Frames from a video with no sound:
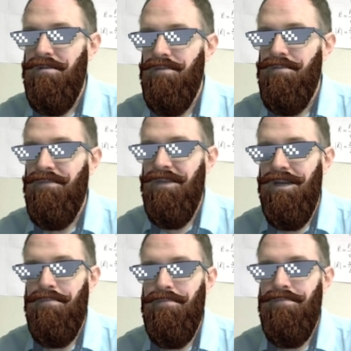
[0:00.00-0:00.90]
Yeah.
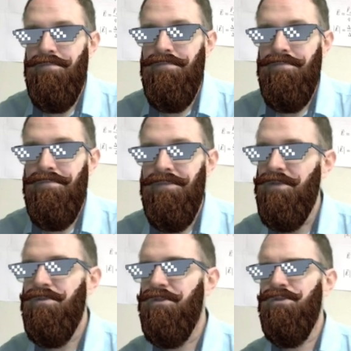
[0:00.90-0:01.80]

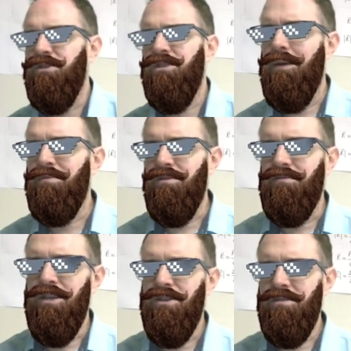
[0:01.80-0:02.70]
Those are just
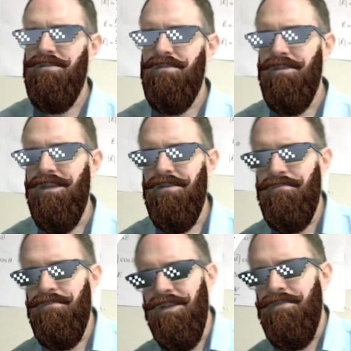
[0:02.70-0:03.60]
observations, like
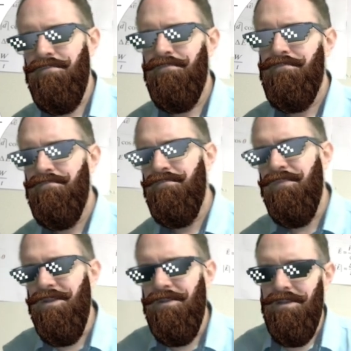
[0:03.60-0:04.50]
what do
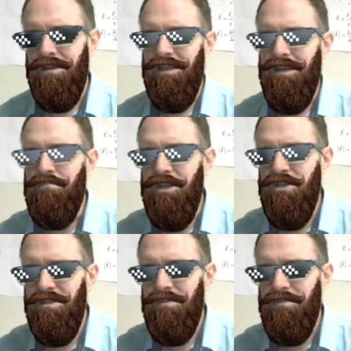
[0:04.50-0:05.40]
you call it, like the emission
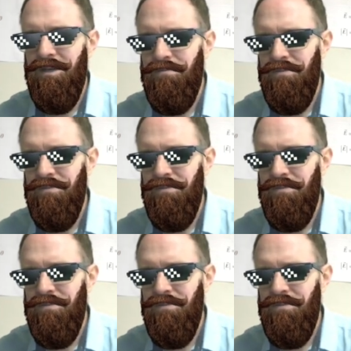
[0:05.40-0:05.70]
spectrums.